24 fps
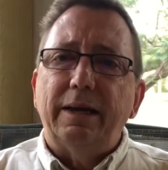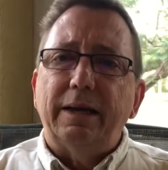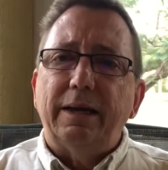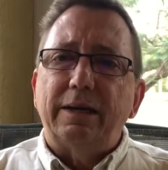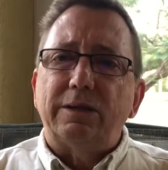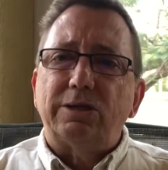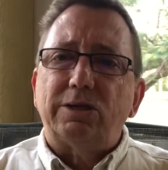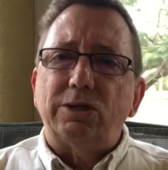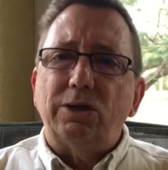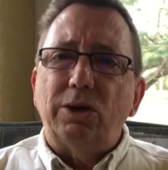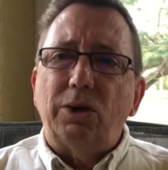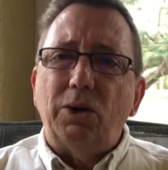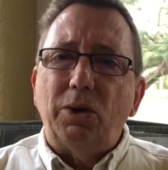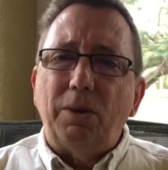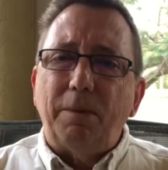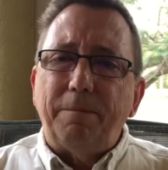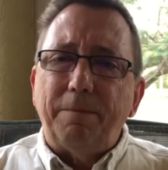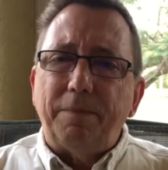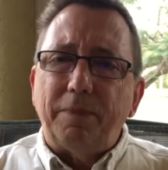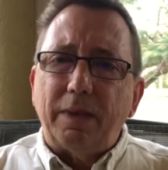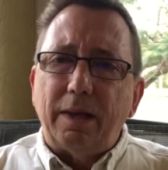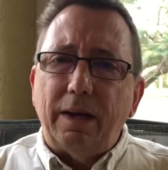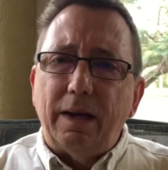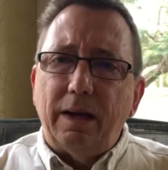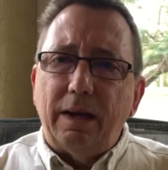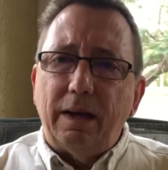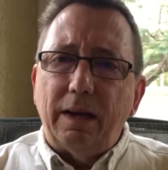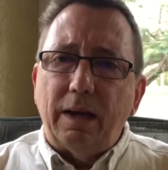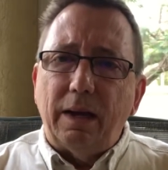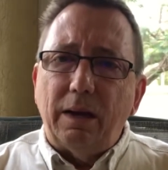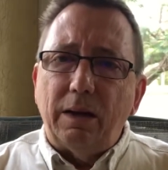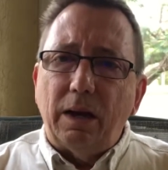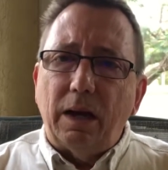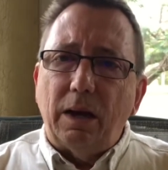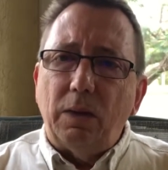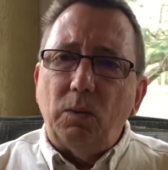So
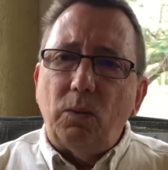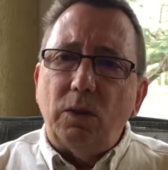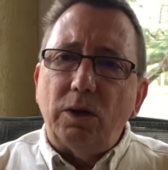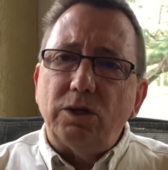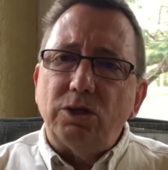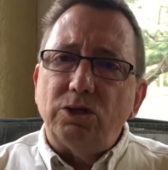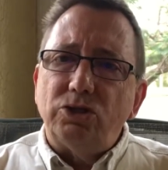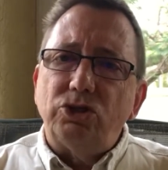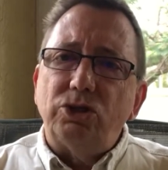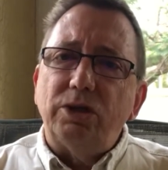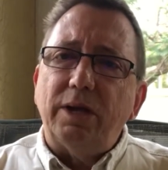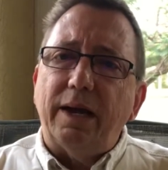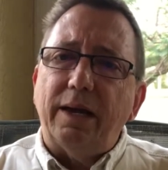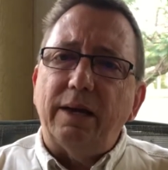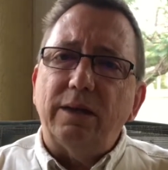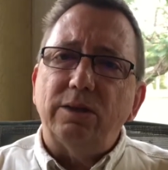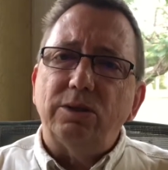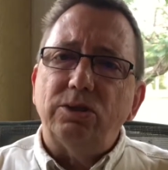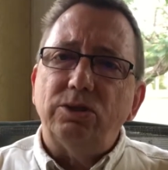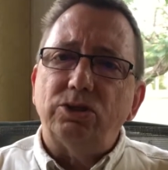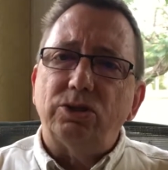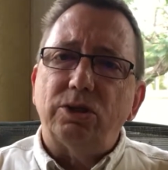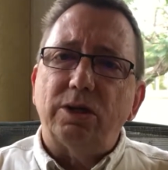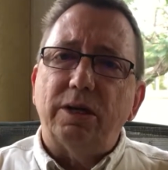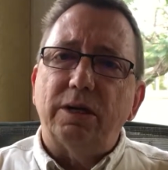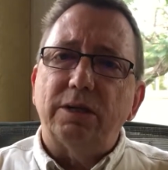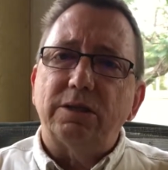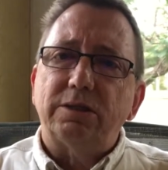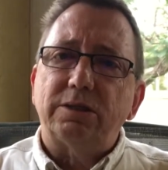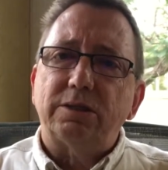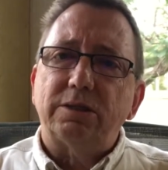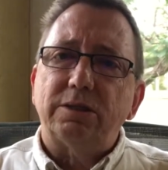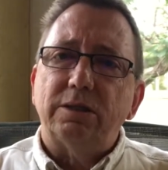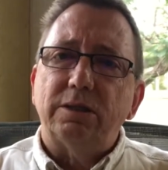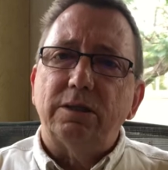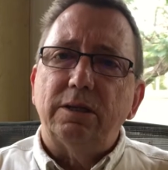I want to challenge
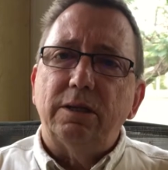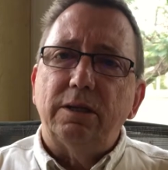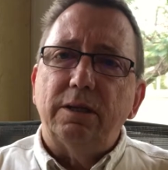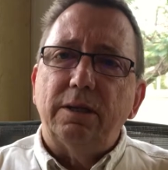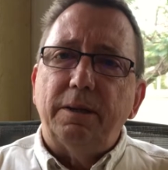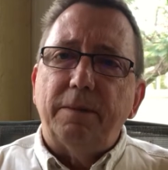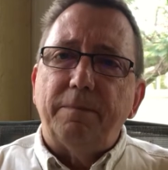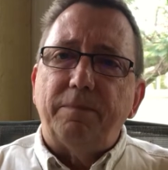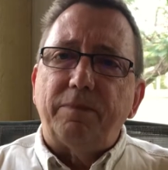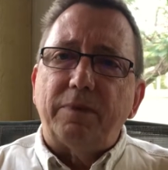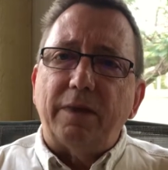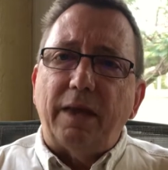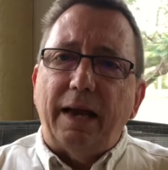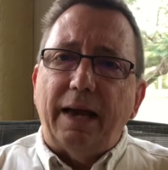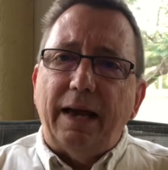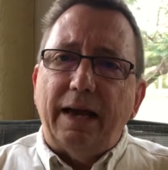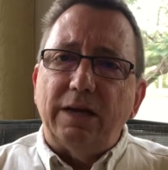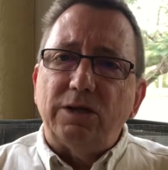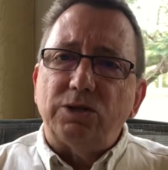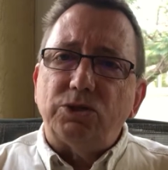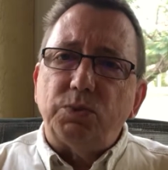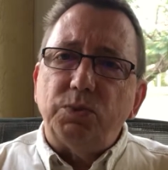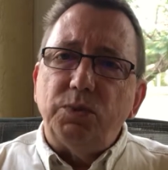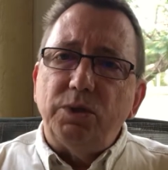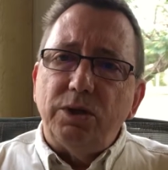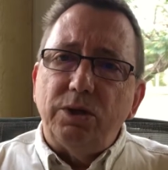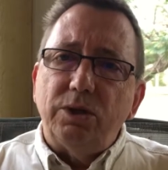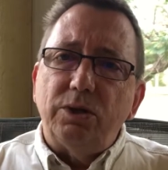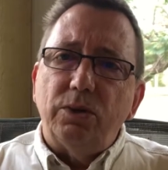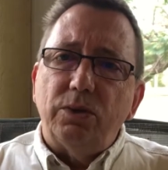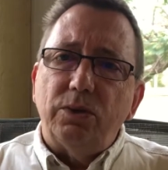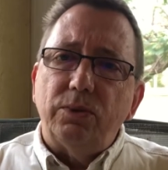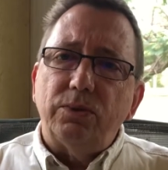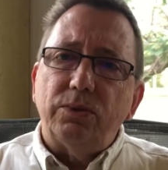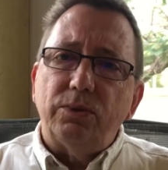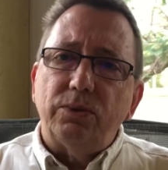us as we
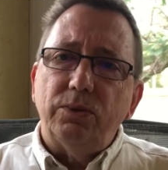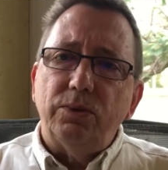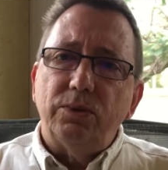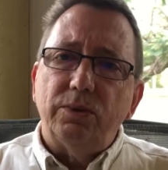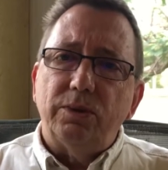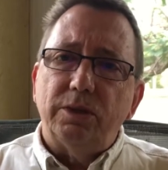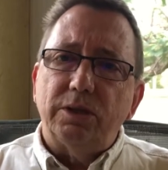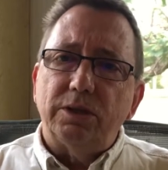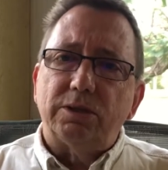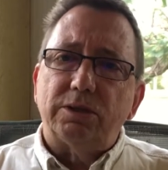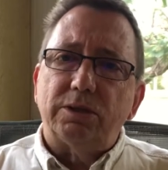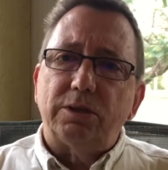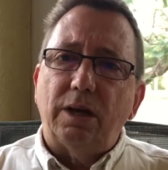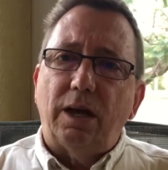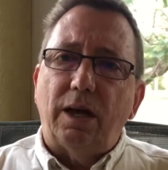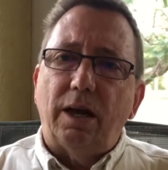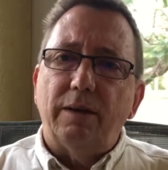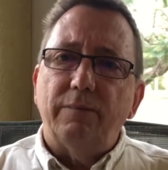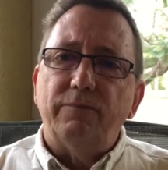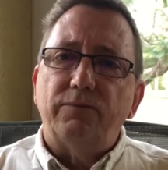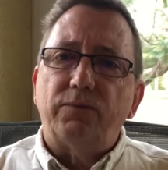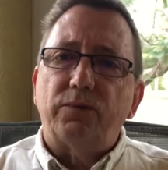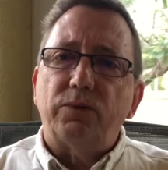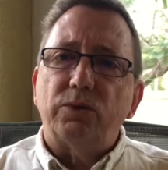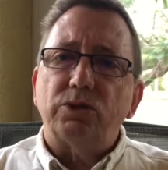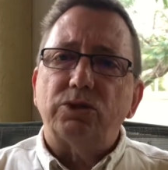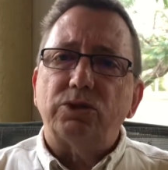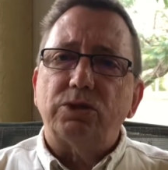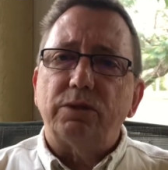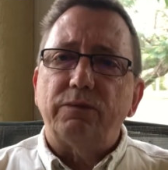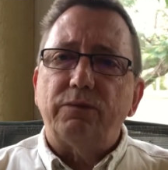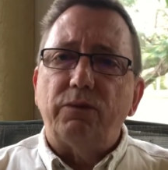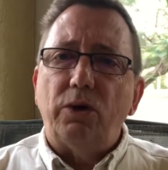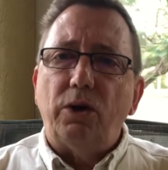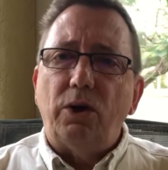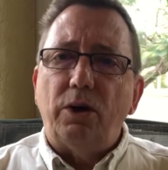go through this time. First
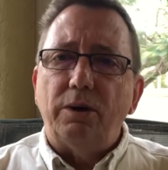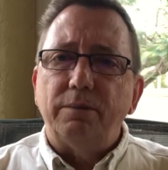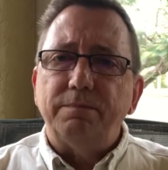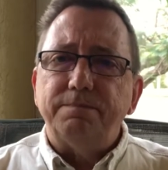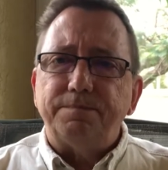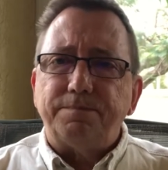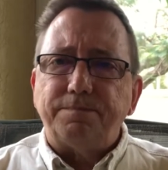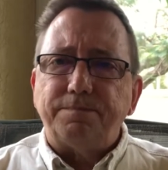of all,